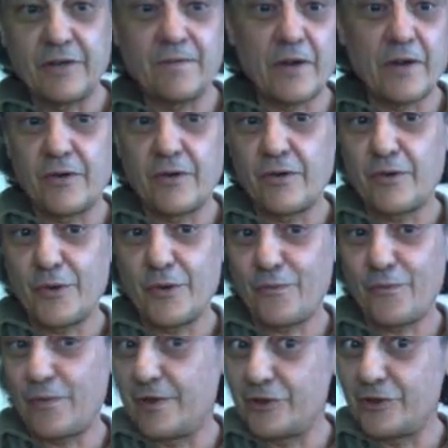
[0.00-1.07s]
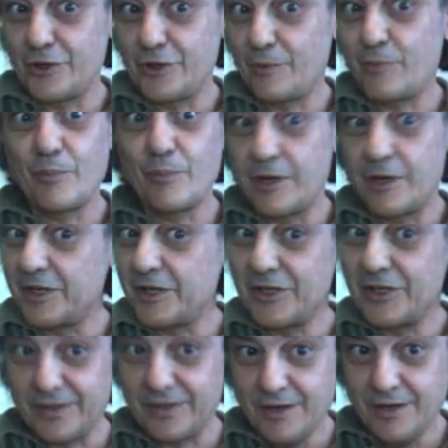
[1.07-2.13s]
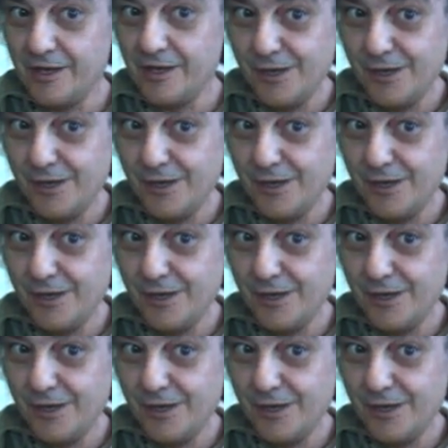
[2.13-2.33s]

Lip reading: I found out about friendship and money and